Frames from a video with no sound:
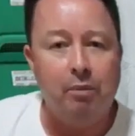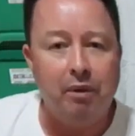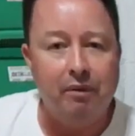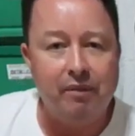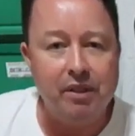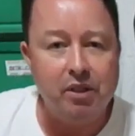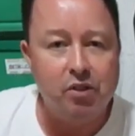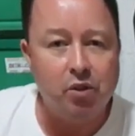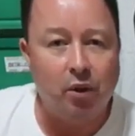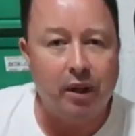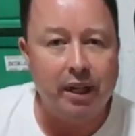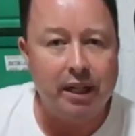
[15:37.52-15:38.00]
I
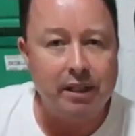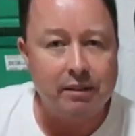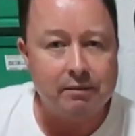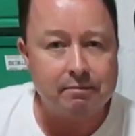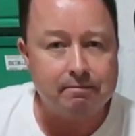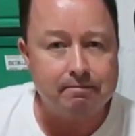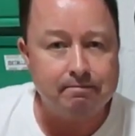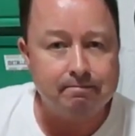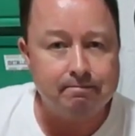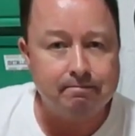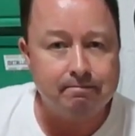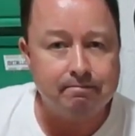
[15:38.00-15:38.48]
hope you've enjoyed
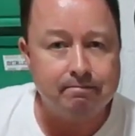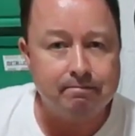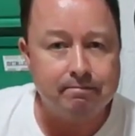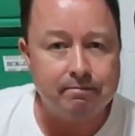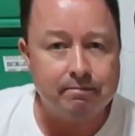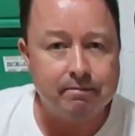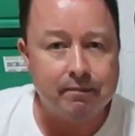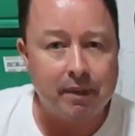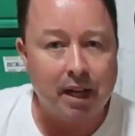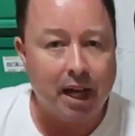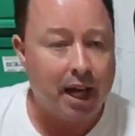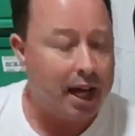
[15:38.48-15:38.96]
it,
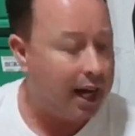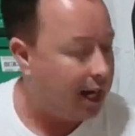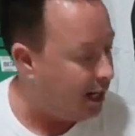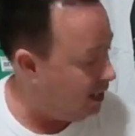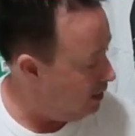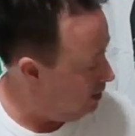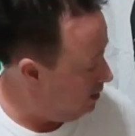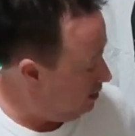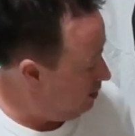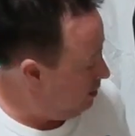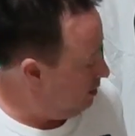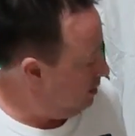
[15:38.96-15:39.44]

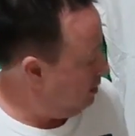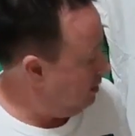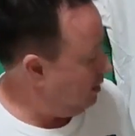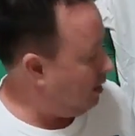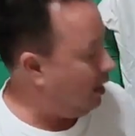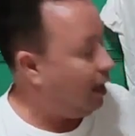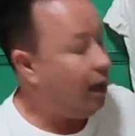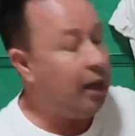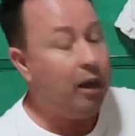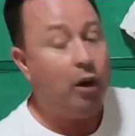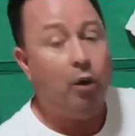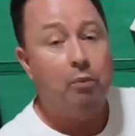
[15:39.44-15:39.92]
and
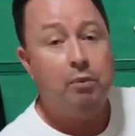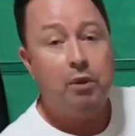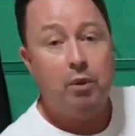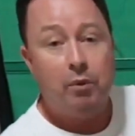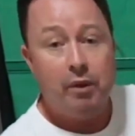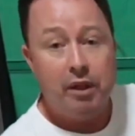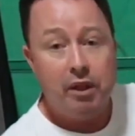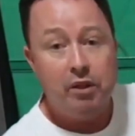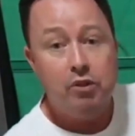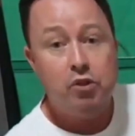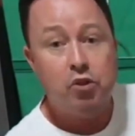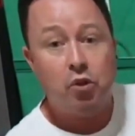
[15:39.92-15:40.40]
I
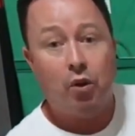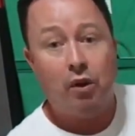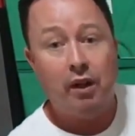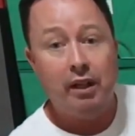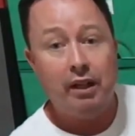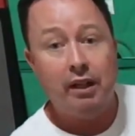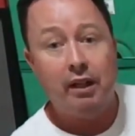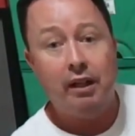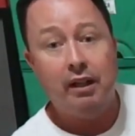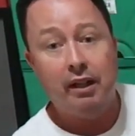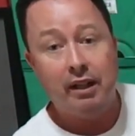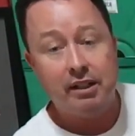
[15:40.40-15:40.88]
hope you
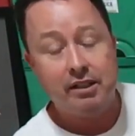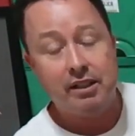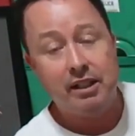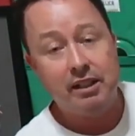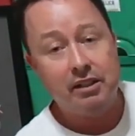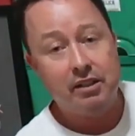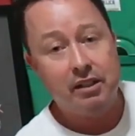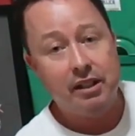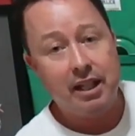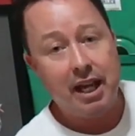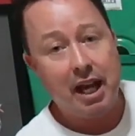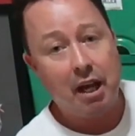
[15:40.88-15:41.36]
enjoy
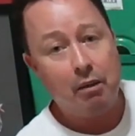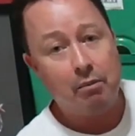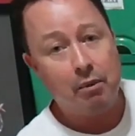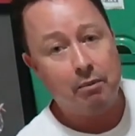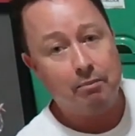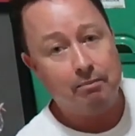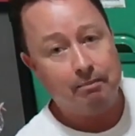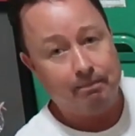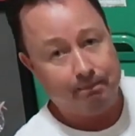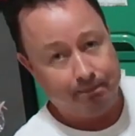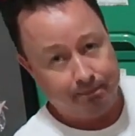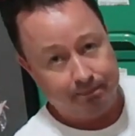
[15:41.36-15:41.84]
listening to the
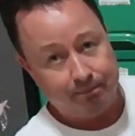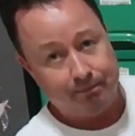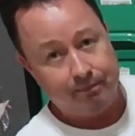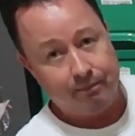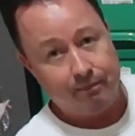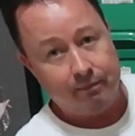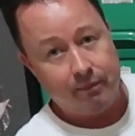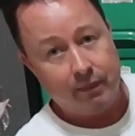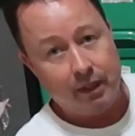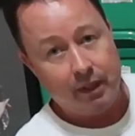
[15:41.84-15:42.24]
album.